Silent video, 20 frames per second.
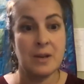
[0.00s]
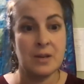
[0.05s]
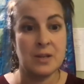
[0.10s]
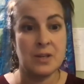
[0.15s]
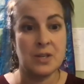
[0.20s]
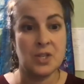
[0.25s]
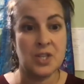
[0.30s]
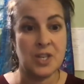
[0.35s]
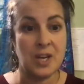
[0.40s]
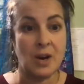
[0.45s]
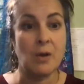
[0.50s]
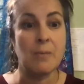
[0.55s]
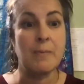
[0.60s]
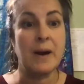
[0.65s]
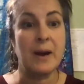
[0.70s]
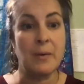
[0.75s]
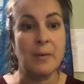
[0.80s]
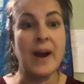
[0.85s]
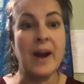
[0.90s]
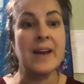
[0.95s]
share
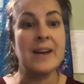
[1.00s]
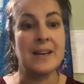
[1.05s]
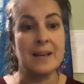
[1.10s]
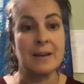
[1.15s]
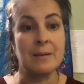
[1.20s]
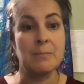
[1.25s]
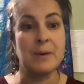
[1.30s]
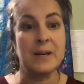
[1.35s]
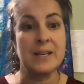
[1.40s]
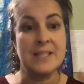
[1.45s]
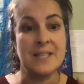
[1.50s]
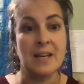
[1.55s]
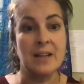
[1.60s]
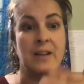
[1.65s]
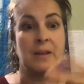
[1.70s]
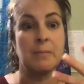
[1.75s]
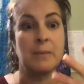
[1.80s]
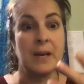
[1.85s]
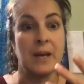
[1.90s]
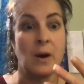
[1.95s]
my writing by
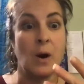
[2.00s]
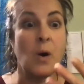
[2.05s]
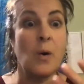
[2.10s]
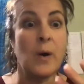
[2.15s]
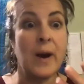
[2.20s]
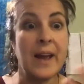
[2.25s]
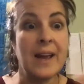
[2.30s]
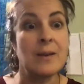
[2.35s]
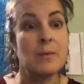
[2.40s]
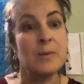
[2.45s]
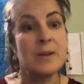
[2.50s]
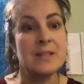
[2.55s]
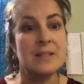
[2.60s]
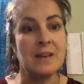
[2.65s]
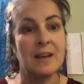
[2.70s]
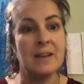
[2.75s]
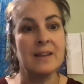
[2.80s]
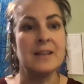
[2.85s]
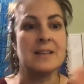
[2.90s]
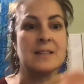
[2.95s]
telling me, oh, and we
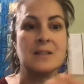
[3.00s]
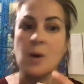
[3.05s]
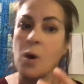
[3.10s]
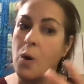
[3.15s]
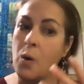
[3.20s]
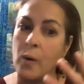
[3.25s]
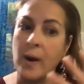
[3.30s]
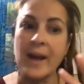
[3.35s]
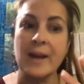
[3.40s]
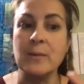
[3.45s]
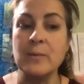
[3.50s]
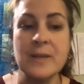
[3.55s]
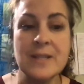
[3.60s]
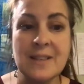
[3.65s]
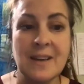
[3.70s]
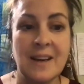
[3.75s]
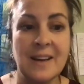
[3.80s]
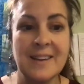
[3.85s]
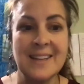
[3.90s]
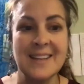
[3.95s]
saw this, oh, and we
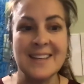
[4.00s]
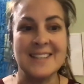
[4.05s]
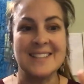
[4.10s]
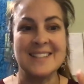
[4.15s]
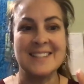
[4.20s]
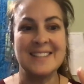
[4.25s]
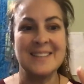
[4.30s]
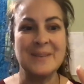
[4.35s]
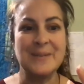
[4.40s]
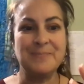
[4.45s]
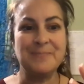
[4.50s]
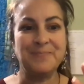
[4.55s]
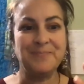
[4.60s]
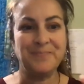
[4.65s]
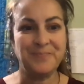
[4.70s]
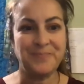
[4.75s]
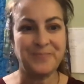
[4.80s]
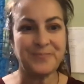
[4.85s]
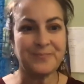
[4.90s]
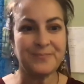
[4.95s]
saw this.
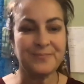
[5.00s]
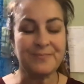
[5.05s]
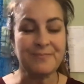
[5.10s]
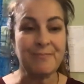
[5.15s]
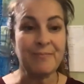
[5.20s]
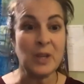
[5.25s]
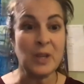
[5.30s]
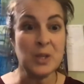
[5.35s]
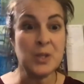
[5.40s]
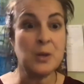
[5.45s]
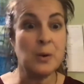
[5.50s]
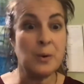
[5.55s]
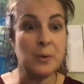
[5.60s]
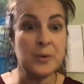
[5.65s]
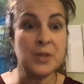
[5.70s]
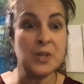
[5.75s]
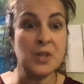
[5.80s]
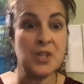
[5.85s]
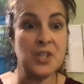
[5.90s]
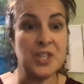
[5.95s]
So it
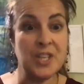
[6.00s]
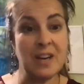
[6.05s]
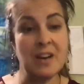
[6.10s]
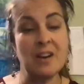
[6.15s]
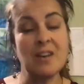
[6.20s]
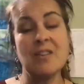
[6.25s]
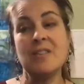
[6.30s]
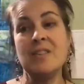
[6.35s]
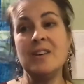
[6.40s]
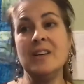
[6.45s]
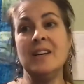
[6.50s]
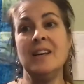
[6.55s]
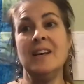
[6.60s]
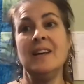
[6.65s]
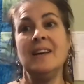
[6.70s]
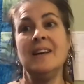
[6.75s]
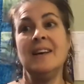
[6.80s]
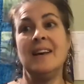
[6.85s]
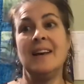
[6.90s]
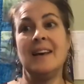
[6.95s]
was a shared
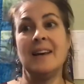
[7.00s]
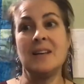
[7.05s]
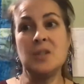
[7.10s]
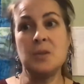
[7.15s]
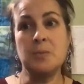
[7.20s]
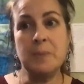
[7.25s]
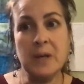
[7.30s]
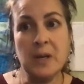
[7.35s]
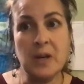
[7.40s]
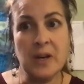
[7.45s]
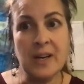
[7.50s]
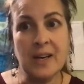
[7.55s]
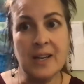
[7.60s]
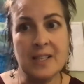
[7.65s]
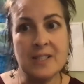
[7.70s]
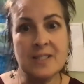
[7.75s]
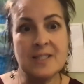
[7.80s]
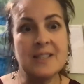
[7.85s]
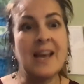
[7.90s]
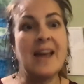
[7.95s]

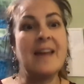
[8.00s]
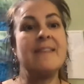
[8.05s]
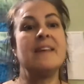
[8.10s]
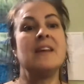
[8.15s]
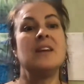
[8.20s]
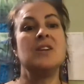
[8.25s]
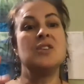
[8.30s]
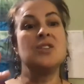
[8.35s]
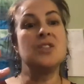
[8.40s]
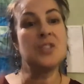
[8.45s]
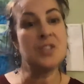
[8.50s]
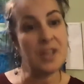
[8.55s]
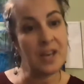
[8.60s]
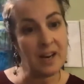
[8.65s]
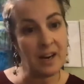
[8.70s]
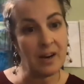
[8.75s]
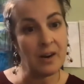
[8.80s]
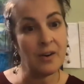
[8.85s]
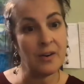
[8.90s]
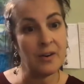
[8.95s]
experience and then a
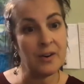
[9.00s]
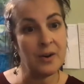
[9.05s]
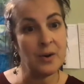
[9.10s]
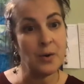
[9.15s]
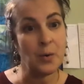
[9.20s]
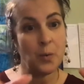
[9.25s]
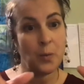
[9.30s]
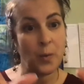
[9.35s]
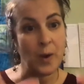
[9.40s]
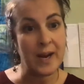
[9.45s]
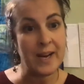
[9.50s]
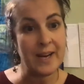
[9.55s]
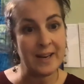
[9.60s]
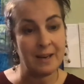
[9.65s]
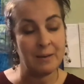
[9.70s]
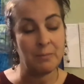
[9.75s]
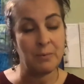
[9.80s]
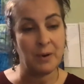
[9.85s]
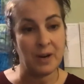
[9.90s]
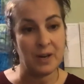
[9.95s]
shared
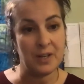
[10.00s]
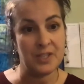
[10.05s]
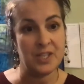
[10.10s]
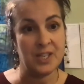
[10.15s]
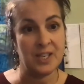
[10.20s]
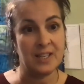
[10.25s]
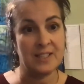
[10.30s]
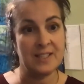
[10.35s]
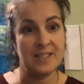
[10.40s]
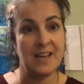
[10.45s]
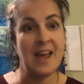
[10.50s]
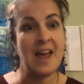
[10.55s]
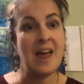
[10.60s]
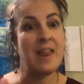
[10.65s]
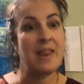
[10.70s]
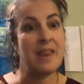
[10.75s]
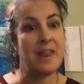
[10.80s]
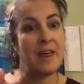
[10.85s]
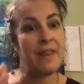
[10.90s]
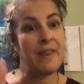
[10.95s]
writing project
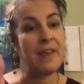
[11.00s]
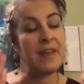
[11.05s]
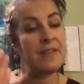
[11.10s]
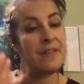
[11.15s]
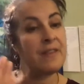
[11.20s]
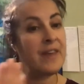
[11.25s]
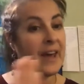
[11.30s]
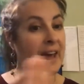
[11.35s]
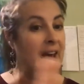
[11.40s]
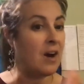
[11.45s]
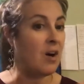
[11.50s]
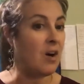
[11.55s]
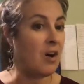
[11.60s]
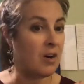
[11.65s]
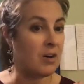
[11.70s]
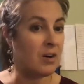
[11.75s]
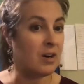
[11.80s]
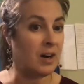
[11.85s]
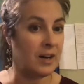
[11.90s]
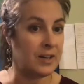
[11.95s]
that then they
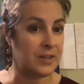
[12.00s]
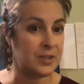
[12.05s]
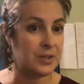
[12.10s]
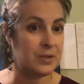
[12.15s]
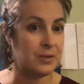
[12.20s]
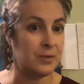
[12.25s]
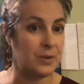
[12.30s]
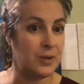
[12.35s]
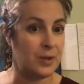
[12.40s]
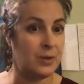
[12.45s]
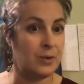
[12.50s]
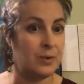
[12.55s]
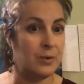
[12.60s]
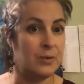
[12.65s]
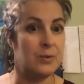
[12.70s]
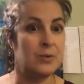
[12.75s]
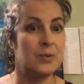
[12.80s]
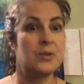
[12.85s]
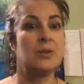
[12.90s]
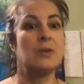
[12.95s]
all got to
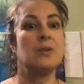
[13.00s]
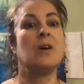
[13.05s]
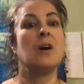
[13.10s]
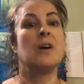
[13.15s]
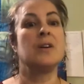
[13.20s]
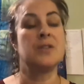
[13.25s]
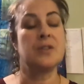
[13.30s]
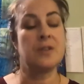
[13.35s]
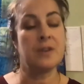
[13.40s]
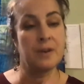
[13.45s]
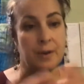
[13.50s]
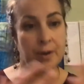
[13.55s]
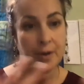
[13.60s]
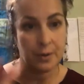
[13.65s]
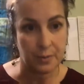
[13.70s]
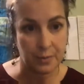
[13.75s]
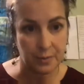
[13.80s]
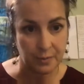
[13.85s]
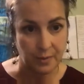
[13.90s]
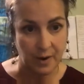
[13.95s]
use to launch their
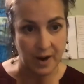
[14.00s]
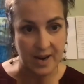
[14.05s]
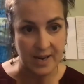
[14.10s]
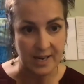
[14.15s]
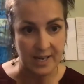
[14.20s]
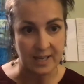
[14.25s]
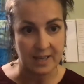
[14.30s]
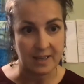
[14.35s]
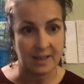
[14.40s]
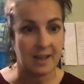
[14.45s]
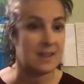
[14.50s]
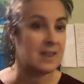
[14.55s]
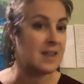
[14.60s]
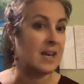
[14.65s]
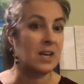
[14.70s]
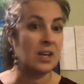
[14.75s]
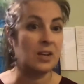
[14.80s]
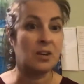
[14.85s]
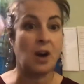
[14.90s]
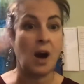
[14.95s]
own writing. And they
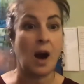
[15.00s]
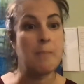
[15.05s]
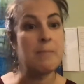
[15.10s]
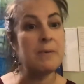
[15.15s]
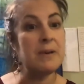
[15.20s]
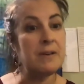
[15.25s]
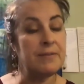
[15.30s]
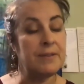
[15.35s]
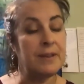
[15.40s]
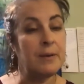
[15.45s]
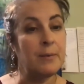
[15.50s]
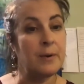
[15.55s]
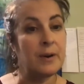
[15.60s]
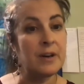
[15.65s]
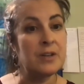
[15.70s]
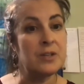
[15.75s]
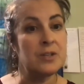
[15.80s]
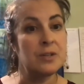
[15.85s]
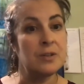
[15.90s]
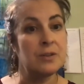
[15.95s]
could copy if they
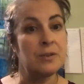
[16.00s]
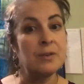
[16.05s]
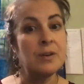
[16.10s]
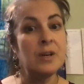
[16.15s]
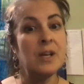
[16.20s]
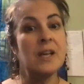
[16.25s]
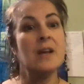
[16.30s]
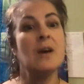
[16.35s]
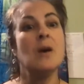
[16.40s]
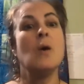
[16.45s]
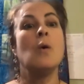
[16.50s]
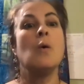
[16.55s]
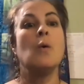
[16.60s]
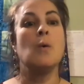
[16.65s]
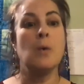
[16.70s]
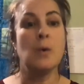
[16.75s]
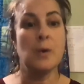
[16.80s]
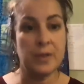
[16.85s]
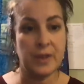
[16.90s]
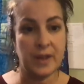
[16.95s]
wanted to,
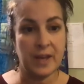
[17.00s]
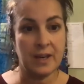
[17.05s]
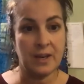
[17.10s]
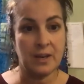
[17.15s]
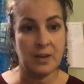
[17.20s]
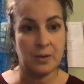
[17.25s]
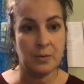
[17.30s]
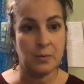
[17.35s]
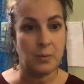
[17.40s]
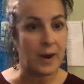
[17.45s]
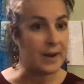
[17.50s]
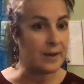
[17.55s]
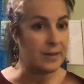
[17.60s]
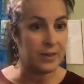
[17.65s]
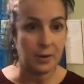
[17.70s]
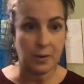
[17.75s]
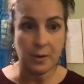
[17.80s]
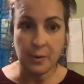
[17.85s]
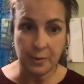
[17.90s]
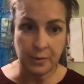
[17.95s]
or they could write
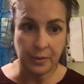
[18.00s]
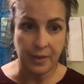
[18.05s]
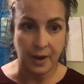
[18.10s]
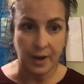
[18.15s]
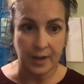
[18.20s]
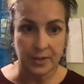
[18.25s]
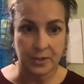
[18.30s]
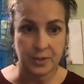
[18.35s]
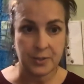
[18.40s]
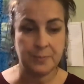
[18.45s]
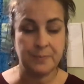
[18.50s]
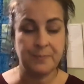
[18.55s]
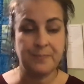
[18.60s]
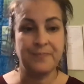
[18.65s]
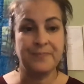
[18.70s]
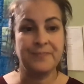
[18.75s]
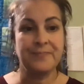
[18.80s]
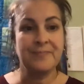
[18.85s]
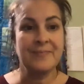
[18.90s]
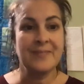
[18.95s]
their own thoughts.
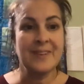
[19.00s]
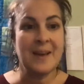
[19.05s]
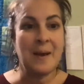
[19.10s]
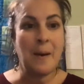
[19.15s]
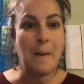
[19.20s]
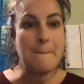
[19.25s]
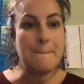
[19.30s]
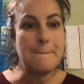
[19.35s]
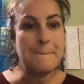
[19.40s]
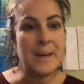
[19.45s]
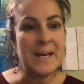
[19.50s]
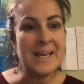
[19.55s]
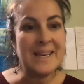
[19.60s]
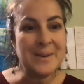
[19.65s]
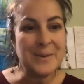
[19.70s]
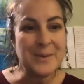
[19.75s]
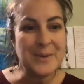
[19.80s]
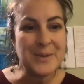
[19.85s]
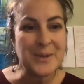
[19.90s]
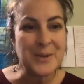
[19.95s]
But
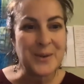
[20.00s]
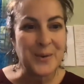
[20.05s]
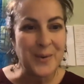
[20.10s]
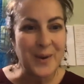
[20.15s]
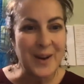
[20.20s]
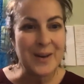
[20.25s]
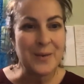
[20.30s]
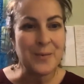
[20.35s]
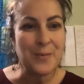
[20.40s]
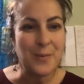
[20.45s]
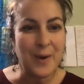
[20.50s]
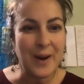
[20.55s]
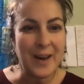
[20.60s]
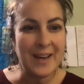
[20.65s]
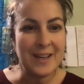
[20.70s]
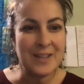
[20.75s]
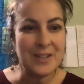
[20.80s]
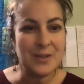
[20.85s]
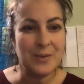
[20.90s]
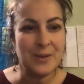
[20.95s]
it was a great
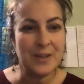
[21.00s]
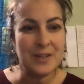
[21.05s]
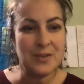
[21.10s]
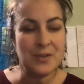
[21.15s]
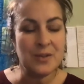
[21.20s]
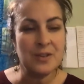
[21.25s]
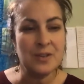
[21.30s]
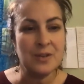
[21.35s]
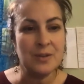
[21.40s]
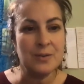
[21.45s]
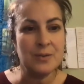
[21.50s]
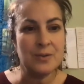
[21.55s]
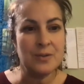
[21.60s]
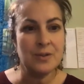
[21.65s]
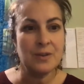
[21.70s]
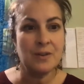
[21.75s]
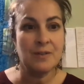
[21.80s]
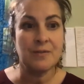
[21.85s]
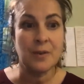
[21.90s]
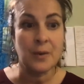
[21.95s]
way to introduce
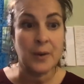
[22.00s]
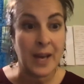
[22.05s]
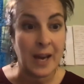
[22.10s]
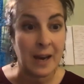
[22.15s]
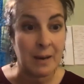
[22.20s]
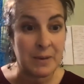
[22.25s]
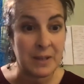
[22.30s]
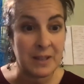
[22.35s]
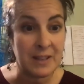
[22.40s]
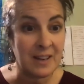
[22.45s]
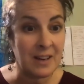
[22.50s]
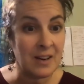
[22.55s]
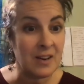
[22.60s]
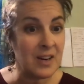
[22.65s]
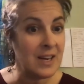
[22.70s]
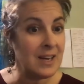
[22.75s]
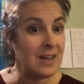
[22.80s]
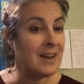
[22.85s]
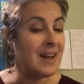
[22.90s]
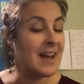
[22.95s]

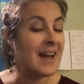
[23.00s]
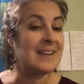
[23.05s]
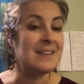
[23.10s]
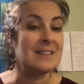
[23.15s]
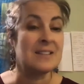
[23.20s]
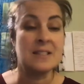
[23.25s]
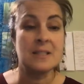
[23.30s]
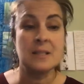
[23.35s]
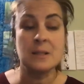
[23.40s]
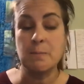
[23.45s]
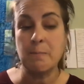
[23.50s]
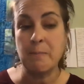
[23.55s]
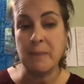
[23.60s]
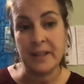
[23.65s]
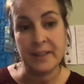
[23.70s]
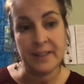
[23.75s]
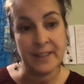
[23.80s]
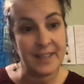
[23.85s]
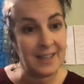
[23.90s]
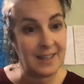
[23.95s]
vocabulary and
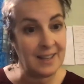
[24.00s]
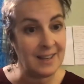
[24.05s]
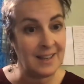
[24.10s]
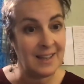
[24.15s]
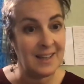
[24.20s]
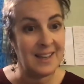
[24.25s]
spelling